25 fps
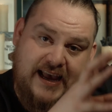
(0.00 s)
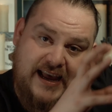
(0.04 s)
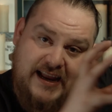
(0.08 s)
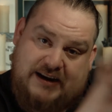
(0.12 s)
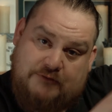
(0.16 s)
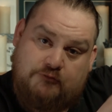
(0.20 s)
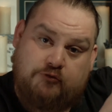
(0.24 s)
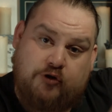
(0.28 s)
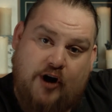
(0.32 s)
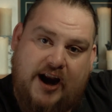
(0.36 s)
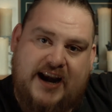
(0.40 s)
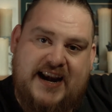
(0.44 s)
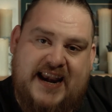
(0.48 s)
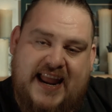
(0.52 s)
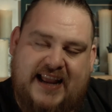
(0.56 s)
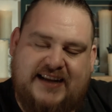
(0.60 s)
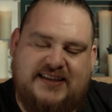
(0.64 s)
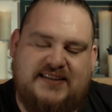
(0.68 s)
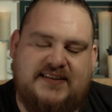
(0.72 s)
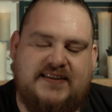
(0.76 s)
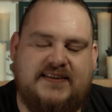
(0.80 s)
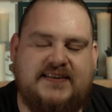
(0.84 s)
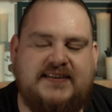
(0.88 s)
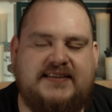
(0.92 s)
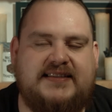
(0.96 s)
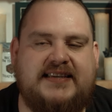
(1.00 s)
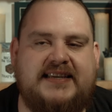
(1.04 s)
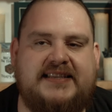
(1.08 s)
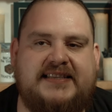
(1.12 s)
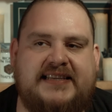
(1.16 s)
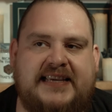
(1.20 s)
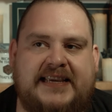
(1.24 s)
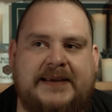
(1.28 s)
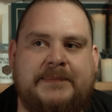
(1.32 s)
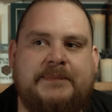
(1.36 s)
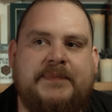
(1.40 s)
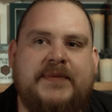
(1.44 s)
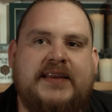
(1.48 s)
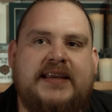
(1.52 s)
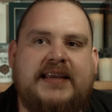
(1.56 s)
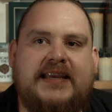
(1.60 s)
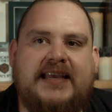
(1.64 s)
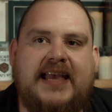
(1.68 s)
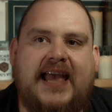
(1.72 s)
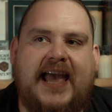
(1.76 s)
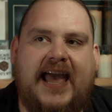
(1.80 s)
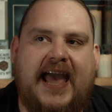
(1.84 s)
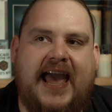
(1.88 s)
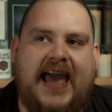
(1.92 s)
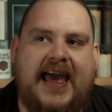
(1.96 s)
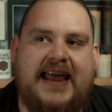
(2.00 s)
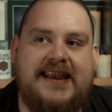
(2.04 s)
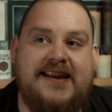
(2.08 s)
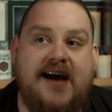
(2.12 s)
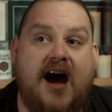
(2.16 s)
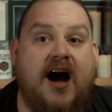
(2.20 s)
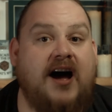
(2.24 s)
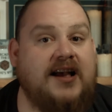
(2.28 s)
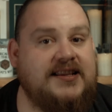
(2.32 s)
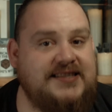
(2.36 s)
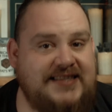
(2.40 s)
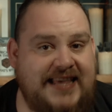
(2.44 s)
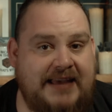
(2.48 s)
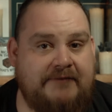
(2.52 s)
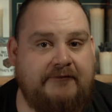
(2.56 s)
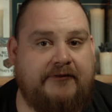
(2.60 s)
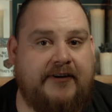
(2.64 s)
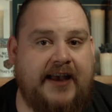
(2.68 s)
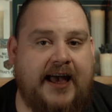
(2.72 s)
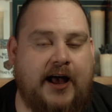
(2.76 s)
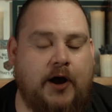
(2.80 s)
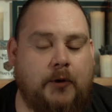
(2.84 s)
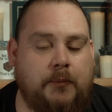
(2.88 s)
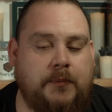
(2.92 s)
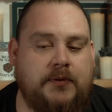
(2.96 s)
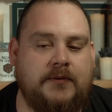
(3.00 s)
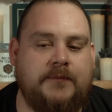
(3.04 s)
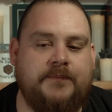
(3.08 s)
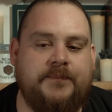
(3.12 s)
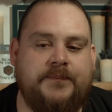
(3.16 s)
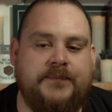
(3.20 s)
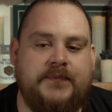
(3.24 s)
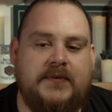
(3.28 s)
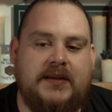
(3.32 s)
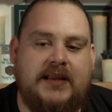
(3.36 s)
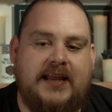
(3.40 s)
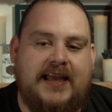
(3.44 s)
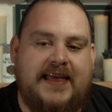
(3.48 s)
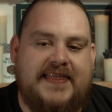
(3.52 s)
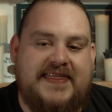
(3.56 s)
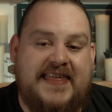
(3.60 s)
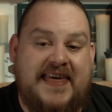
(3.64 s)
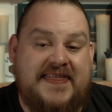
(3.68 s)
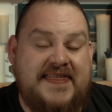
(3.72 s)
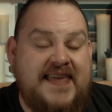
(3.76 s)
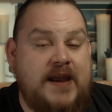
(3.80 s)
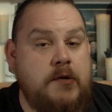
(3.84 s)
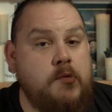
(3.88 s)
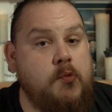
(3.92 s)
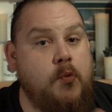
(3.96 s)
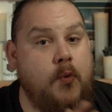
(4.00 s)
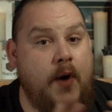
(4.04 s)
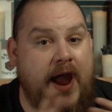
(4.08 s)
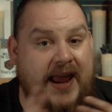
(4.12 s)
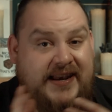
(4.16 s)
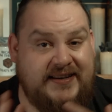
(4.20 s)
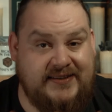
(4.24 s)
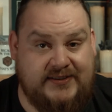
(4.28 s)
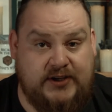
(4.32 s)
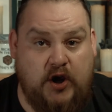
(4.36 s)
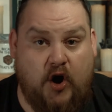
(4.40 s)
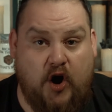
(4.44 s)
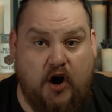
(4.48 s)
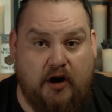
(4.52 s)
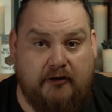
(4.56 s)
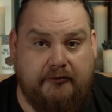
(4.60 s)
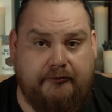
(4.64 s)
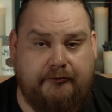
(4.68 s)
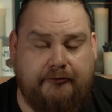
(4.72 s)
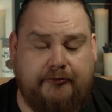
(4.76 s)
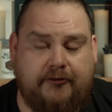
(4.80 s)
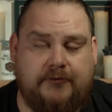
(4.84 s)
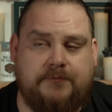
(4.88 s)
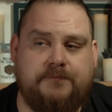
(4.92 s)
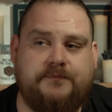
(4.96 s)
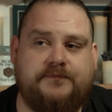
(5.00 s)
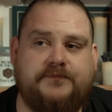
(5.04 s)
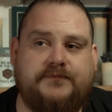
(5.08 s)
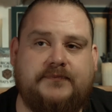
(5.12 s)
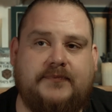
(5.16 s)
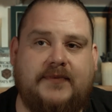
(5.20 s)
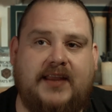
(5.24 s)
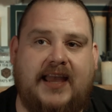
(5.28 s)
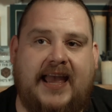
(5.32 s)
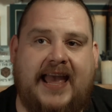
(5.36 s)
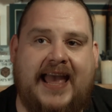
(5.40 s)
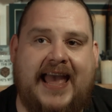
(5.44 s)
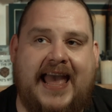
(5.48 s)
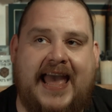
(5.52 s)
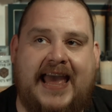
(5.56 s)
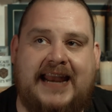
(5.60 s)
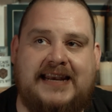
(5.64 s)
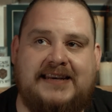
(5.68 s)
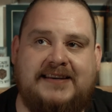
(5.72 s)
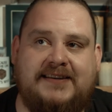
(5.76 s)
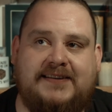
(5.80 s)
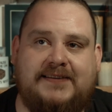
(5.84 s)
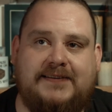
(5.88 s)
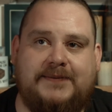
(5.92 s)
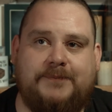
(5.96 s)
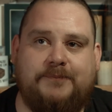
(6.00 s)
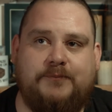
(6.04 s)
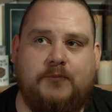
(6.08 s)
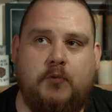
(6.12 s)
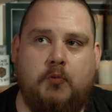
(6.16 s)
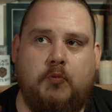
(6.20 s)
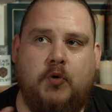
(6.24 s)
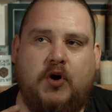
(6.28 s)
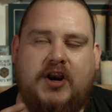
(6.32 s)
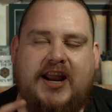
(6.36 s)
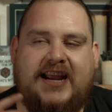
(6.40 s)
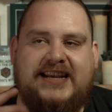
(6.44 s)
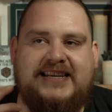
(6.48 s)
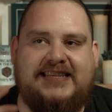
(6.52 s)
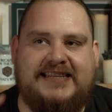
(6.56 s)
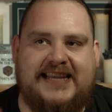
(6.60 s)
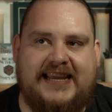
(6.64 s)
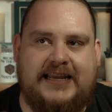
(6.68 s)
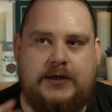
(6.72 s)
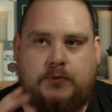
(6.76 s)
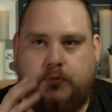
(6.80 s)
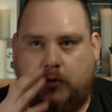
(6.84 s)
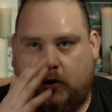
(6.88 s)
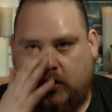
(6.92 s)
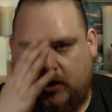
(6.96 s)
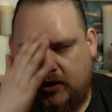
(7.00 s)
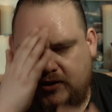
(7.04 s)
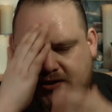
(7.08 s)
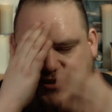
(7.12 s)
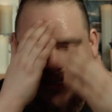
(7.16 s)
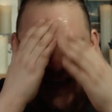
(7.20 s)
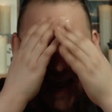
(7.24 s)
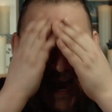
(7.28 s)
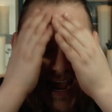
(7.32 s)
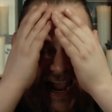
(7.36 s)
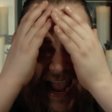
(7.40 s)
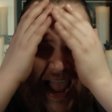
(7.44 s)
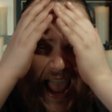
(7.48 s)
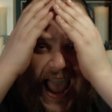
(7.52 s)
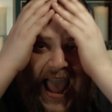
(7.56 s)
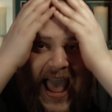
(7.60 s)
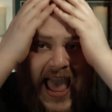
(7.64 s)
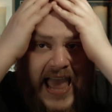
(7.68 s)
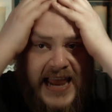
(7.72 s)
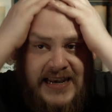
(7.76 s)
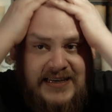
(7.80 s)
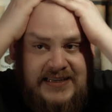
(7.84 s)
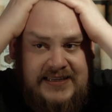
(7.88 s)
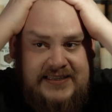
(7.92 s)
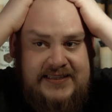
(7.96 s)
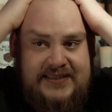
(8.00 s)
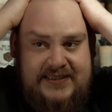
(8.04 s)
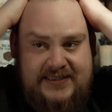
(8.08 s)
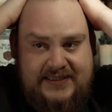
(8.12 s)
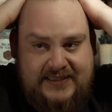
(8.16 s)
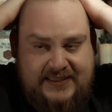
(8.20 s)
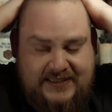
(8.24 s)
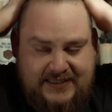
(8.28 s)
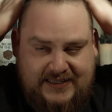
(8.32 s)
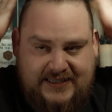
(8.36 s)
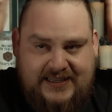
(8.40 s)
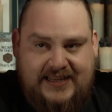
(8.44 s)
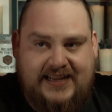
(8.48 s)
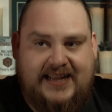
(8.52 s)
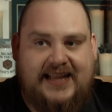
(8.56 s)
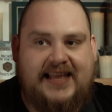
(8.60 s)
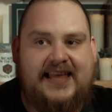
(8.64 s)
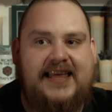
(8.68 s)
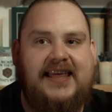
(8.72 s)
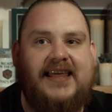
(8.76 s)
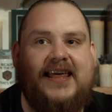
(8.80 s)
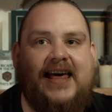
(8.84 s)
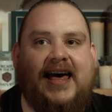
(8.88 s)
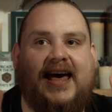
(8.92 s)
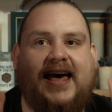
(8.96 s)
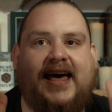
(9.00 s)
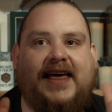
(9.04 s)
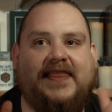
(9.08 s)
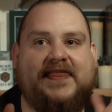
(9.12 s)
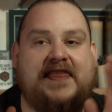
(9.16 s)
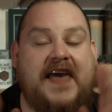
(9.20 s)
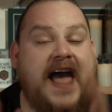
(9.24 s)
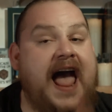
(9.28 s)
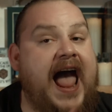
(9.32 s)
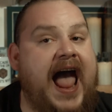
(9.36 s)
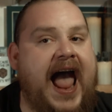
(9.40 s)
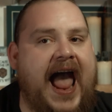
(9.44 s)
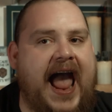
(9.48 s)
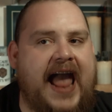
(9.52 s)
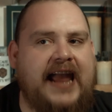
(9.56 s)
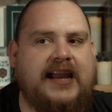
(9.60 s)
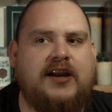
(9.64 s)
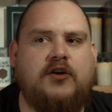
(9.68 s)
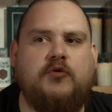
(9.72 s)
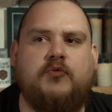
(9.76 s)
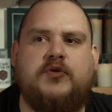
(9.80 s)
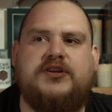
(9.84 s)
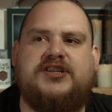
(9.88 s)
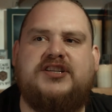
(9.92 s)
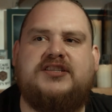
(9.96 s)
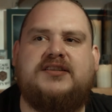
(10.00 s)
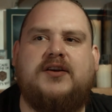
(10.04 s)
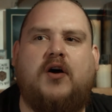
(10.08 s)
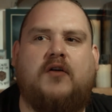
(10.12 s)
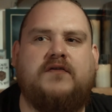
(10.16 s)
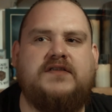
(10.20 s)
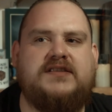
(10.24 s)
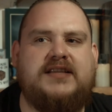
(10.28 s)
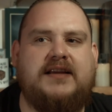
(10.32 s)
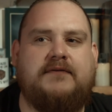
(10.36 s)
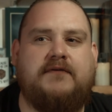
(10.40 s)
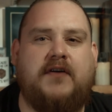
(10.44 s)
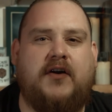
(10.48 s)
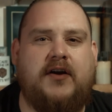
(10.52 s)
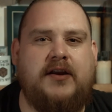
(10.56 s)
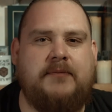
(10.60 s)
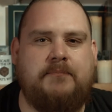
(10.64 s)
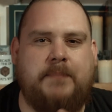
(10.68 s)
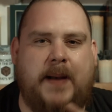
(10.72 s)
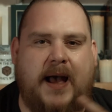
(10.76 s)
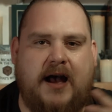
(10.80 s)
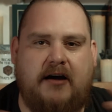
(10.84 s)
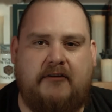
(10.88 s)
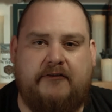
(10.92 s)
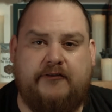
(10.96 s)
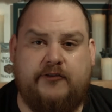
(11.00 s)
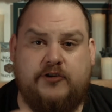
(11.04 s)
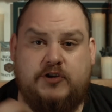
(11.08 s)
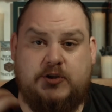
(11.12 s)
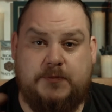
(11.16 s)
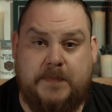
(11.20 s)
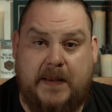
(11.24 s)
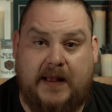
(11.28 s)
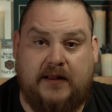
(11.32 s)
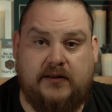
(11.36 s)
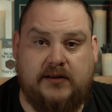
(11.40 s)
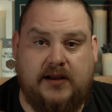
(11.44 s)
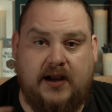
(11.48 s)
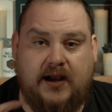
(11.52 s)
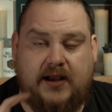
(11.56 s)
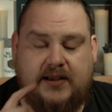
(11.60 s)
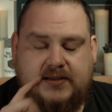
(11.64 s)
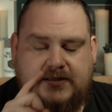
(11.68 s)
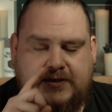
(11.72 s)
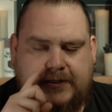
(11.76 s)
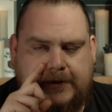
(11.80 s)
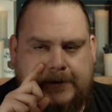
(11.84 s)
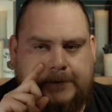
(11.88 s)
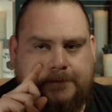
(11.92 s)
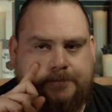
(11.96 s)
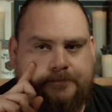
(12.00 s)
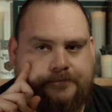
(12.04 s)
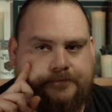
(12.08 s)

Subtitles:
right next to the city, and asked them for help. Then they went off, and what I did was I had the hag, which is obviously a very powerful spellcaster.